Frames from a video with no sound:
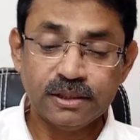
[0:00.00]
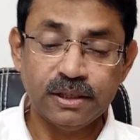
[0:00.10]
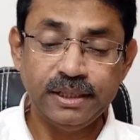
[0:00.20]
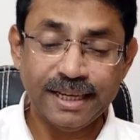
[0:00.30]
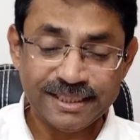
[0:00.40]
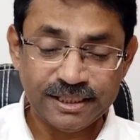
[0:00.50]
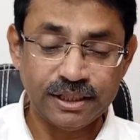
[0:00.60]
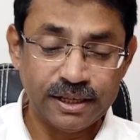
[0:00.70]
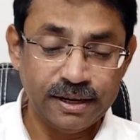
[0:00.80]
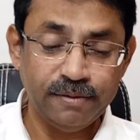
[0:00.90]
Sir,
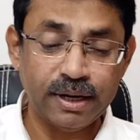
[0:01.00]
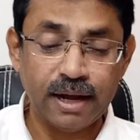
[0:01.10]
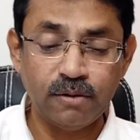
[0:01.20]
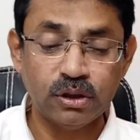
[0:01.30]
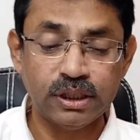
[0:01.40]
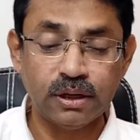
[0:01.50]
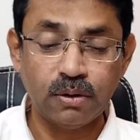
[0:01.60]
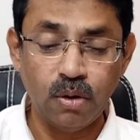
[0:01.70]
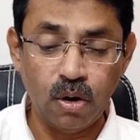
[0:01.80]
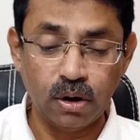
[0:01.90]
yesterday when I was in
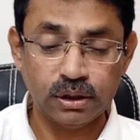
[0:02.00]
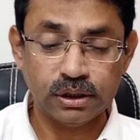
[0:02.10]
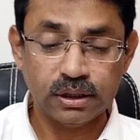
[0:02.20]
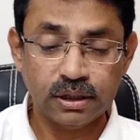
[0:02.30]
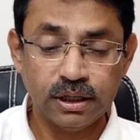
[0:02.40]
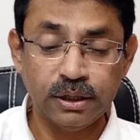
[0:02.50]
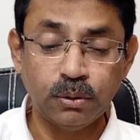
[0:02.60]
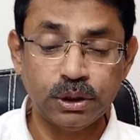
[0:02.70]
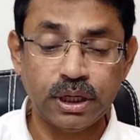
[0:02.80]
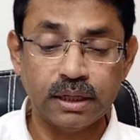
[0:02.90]
a court,
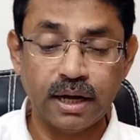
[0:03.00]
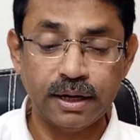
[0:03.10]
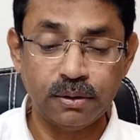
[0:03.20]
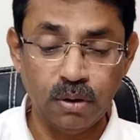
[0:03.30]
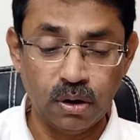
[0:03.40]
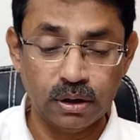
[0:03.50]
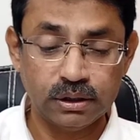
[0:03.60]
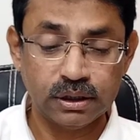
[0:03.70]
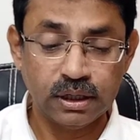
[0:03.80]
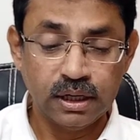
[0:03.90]
in Gujarat High
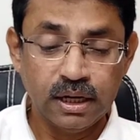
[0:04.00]
Court,